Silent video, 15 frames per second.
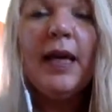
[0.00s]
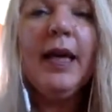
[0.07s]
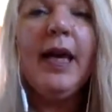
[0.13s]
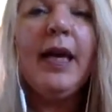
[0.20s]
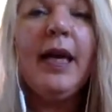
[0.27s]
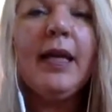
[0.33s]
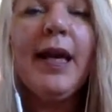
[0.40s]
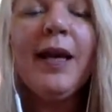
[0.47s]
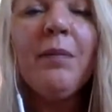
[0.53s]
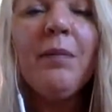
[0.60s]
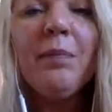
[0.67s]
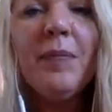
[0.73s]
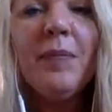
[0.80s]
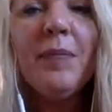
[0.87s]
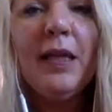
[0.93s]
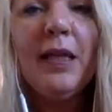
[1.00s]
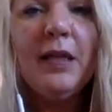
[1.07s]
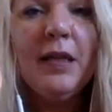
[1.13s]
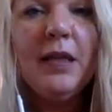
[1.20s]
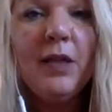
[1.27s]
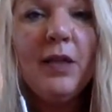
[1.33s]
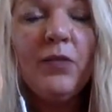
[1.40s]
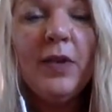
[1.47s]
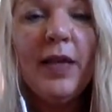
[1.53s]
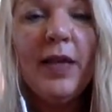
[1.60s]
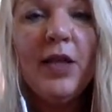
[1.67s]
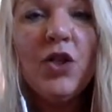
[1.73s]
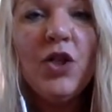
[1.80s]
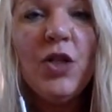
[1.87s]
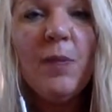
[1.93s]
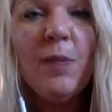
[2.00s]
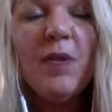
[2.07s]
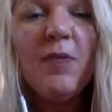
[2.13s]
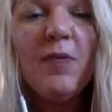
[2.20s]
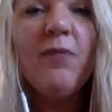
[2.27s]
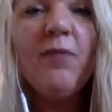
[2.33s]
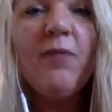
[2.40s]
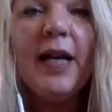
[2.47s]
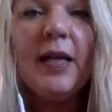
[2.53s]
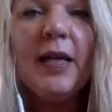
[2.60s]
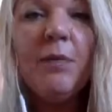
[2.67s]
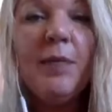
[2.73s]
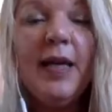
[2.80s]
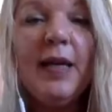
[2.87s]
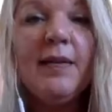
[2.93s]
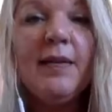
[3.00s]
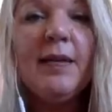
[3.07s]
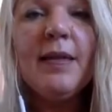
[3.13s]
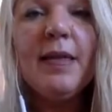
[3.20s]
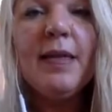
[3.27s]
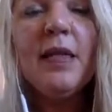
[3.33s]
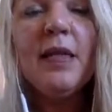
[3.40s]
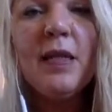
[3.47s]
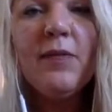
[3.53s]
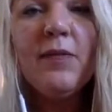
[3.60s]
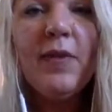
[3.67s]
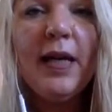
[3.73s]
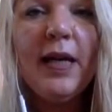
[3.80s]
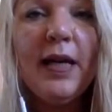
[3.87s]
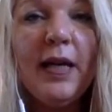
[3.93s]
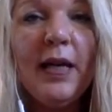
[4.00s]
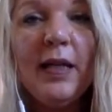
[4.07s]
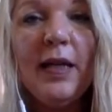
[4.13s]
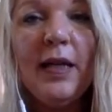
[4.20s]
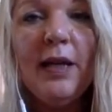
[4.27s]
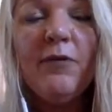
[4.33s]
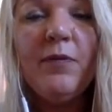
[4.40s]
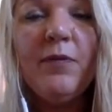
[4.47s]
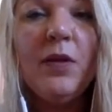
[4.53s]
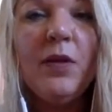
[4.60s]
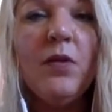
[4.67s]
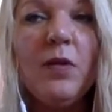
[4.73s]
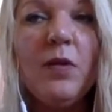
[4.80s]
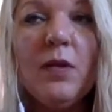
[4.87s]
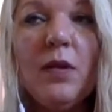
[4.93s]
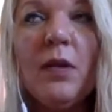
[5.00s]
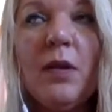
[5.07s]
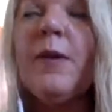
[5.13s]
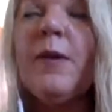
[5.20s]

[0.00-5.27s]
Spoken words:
end up in the relationships we find being satisfying enough, because